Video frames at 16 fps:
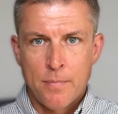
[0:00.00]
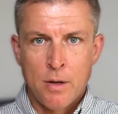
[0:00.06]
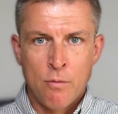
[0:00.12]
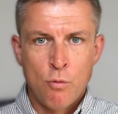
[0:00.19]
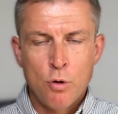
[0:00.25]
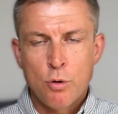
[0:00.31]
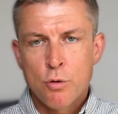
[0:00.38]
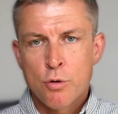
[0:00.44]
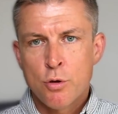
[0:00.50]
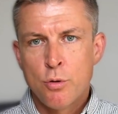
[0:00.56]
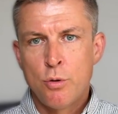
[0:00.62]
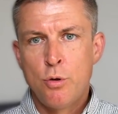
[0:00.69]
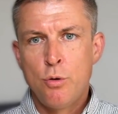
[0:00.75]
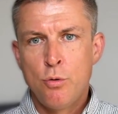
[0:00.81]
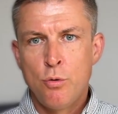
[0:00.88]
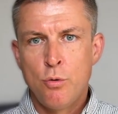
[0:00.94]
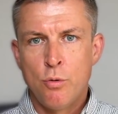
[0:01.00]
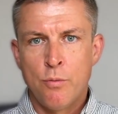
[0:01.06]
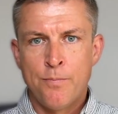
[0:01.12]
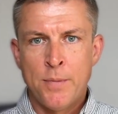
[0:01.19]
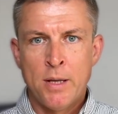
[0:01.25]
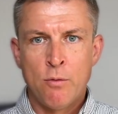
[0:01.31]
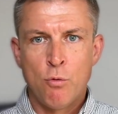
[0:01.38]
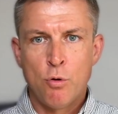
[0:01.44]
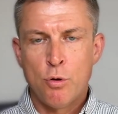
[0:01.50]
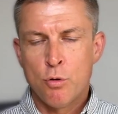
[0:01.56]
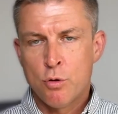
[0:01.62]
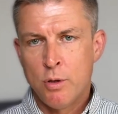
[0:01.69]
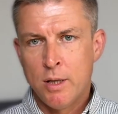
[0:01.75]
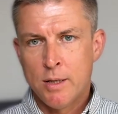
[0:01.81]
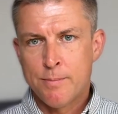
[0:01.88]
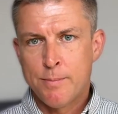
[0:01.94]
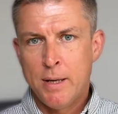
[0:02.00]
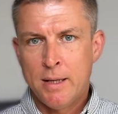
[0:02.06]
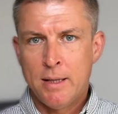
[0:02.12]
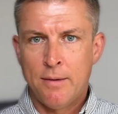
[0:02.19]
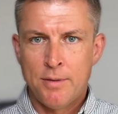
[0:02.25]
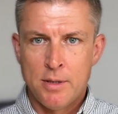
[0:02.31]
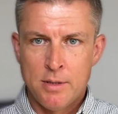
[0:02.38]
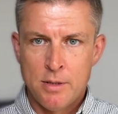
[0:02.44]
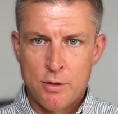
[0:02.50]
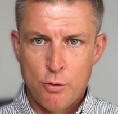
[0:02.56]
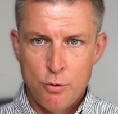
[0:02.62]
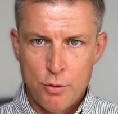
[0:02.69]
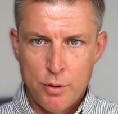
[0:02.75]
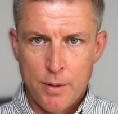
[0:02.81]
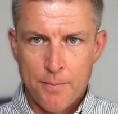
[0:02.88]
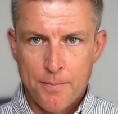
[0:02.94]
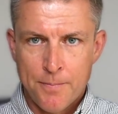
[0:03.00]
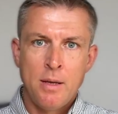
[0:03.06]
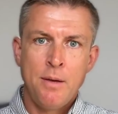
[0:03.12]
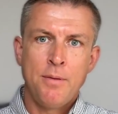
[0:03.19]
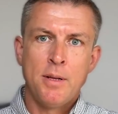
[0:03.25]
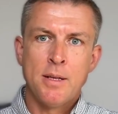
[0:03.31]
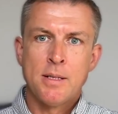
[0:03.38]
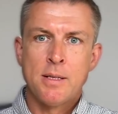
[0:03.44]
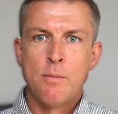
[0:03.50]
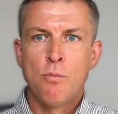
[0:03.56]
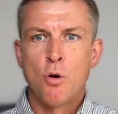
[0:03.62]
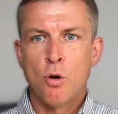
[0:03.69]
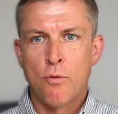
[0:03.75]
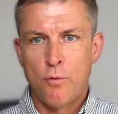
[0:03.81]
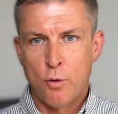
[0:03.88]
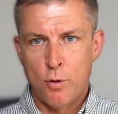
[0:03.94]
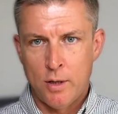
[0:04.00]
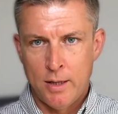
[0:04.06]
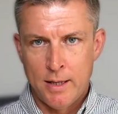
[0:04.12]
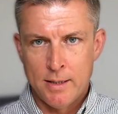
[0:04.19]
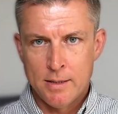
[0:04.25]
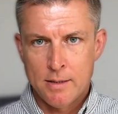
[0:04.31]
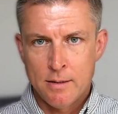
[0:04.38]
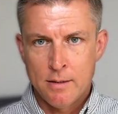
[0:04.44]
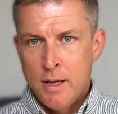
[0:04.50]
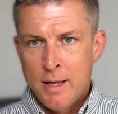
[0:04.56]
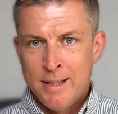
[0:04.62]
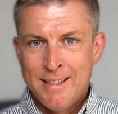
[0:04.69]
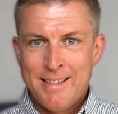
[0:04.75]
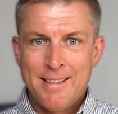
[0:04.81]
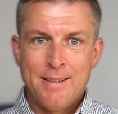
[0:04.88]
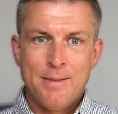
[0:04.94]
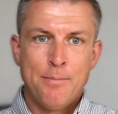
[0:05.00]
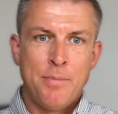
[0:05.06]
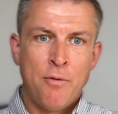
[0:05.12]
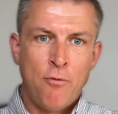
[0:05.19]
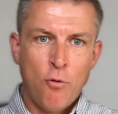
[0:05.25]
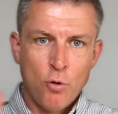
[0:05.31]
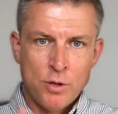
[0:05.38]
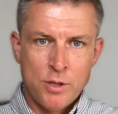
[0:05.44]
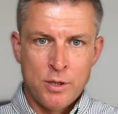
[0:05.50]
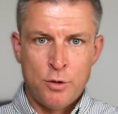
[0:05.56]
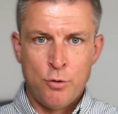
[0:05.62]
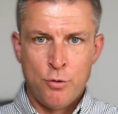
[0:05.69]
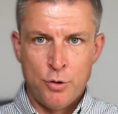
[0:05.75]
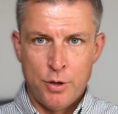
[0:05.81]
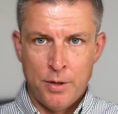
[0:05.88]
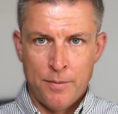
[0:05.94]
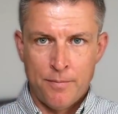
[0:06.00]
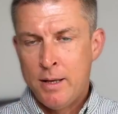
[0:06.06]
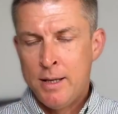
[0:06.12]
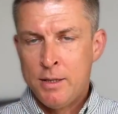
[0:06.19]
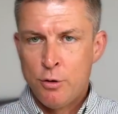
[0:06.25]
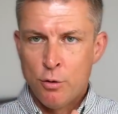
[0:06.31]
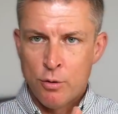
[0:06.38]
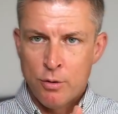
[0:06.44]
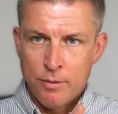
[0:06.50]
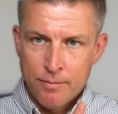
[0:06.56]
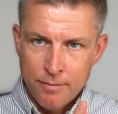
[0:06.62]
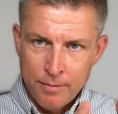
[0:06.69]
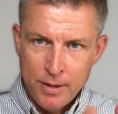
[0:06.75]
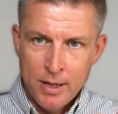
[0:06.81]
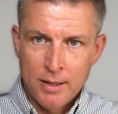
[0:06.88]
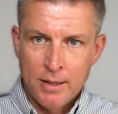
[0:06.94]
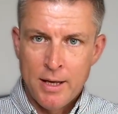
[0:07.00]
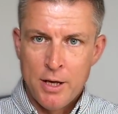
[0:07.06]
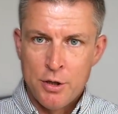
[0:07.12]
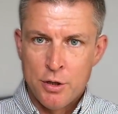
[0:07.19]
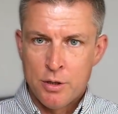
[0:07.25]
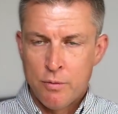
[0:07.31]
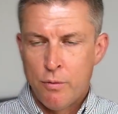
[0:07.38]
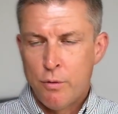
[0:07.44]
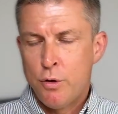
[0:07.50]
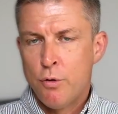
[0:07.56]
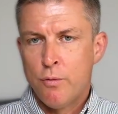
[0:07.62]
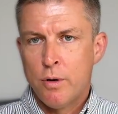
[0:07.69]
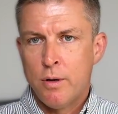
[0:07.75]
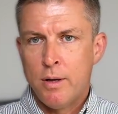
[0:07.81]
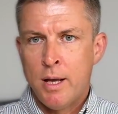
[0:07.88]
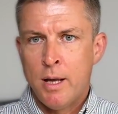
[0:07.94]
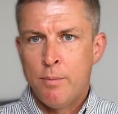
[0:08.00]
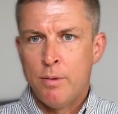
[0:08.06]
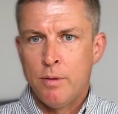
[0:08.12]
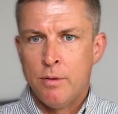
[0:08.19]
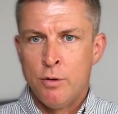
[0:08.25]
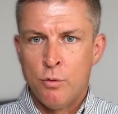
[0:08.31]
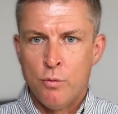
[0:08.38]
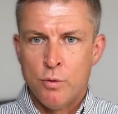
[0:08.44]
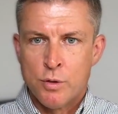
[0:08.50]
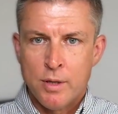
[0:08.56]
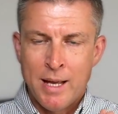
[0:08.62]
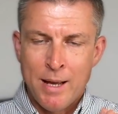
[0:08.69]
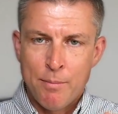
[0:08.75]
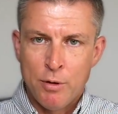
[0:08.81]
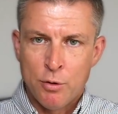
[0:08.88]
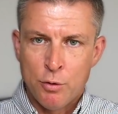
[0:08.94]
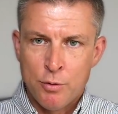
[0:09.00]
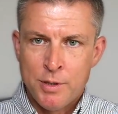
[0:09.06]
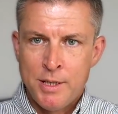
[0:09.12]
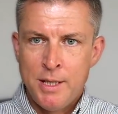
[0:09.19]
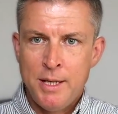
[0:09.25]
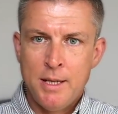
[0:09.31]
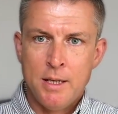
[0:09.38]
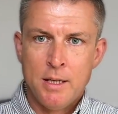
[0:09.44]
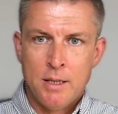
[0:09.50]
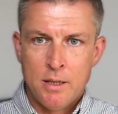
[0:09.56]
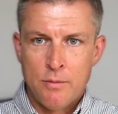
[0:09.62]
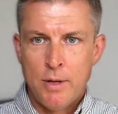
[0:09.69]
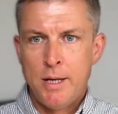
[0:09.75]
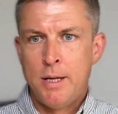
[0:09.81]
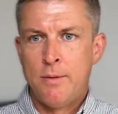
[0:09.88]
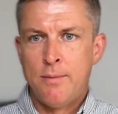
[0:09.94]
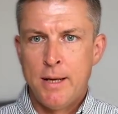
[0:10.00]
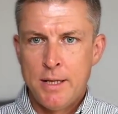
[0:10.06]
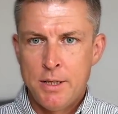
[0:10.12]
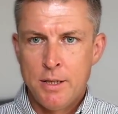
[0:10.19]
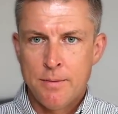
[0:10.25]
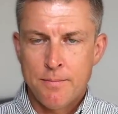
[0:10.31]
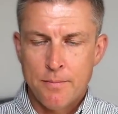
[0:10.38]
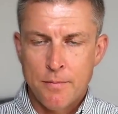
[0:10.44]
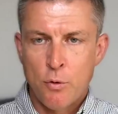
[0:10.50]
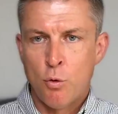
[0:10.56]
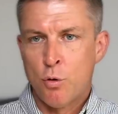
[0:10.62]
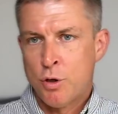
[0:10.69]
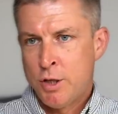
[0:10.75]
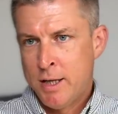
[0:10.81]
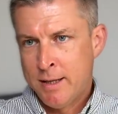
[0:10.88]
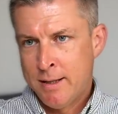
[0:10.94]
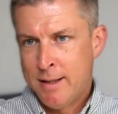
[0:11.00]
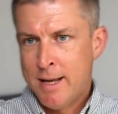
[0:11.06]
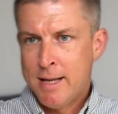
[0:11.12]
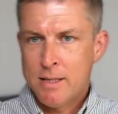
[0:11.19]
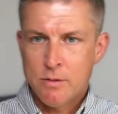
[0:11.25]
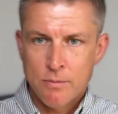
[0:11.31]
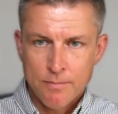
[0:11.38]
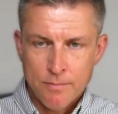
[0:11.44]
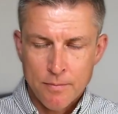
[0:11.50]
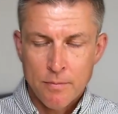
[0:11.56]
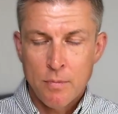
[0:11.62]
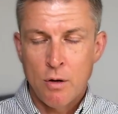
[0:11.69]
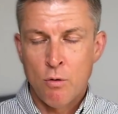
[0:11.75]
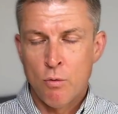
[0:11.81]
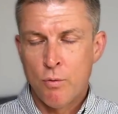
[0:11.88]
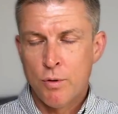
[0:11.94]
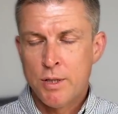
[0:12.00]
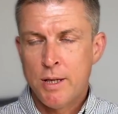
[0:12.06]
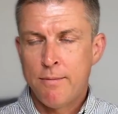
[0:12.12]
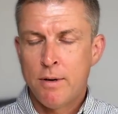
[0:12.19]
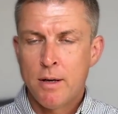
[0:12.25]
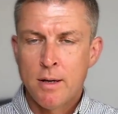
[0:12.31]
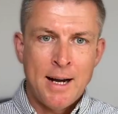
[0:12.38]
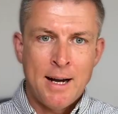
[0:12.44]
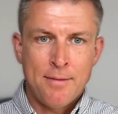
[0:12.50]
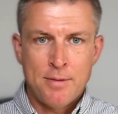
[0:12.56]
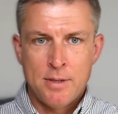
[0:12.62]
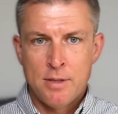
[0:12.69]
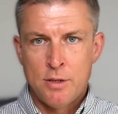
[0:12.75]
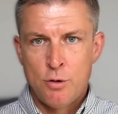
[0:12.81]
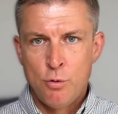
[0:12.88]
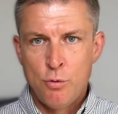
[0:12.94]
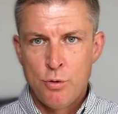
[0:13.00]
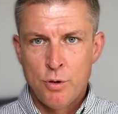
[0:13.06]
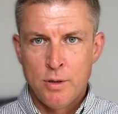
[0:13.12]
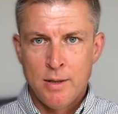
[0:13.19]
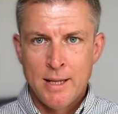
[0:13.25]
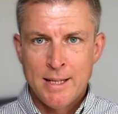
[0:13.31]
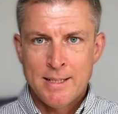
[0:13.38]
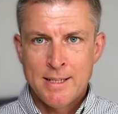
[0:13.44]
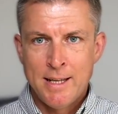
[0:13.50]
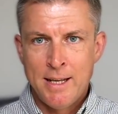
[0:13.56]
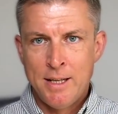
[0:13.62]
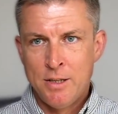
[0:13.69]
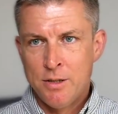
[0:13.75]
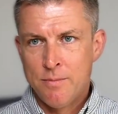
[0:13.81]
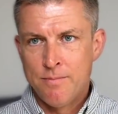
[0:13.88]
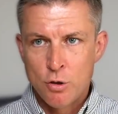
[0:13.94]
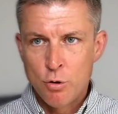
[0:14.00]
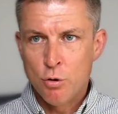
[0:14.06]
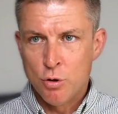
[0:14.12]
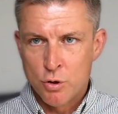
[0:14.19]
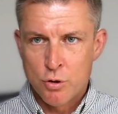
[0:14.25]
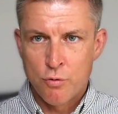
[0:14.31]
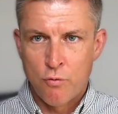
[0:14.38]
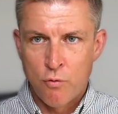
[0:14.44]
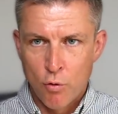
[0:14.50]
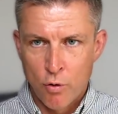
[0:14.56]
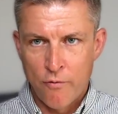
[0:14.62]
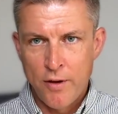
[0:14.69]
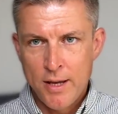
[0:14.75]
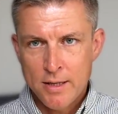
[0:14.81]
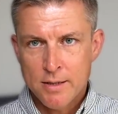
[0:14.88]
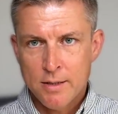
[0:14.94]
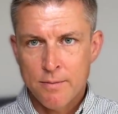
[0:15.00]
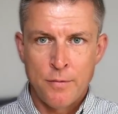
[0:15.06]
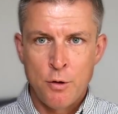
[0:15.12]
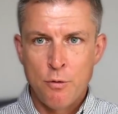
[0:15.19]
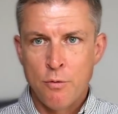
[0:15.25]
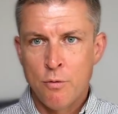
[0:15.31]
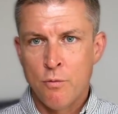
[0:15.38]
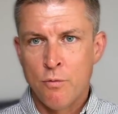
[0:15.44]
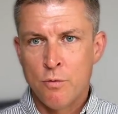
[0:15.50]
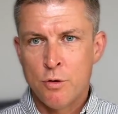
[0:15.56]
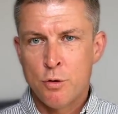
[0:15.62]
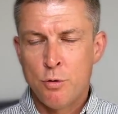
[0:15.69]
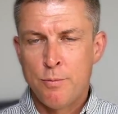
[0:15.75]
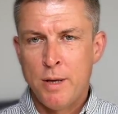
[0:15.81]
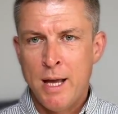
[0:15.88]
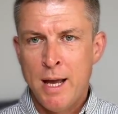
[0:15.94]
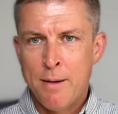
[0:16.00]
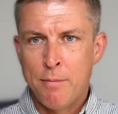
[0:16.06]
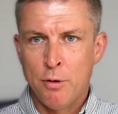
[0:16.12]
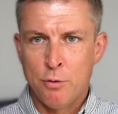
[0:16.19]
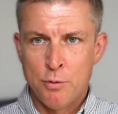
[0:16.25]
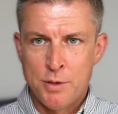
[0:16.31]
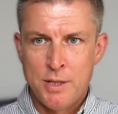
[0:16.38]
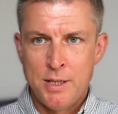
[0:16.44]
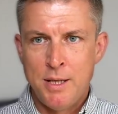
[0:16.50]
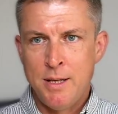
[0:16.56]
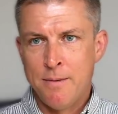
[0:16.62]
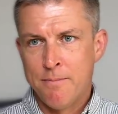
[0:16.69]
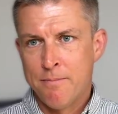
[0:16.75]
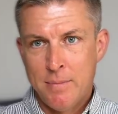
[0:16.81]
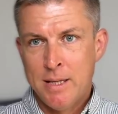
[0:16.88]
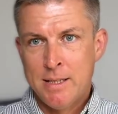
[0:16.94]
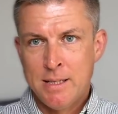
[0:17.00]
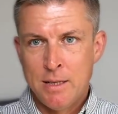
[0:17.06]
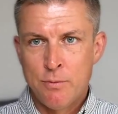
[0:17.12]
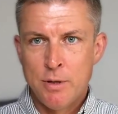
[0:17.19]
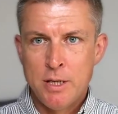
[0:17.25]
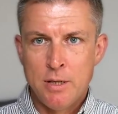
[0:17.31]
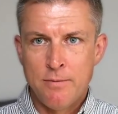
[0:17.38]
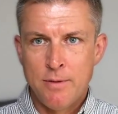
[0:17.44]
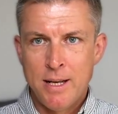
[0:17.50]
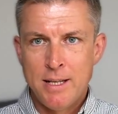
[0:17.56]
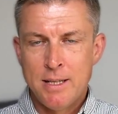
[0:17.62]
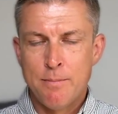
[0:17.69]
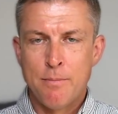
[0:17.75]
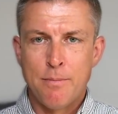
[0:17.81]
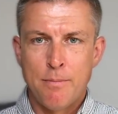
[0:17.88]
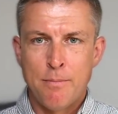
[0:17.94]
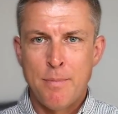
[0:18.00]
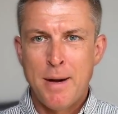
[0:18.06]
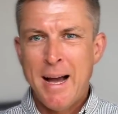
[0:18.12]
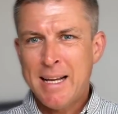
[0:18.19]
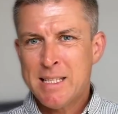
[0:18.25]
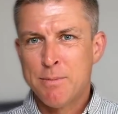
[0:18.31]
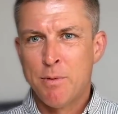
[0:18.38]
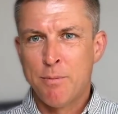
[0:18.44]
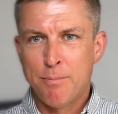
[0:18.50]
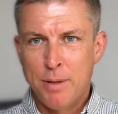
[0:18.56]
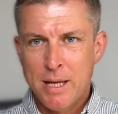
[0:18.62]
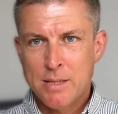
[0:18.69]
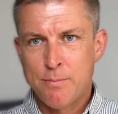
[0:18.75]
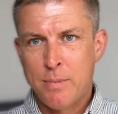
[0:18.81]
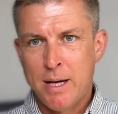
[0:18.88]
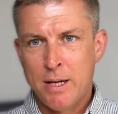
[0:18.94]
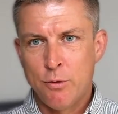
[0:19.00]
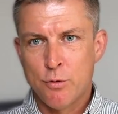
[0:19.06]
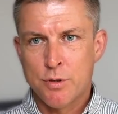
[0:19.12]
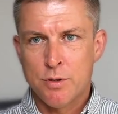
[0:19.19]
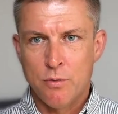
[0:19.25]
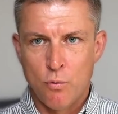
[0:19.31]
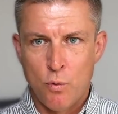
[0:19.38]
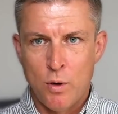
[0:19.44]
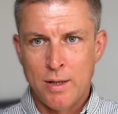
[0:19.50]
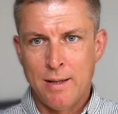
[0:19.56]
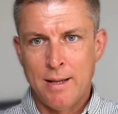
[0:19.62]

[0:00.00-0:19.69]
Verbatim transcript: what you should do and what you shall expect after the surgery, if it is a monofocal lens. And before the surgery, in your young ages, where you were able, you was able to see twenty twenty or ten lines, or whatever. After the surgery, let's say in two to four weeks, you should be able to see, let's say, twenty twenty maximum plus minus one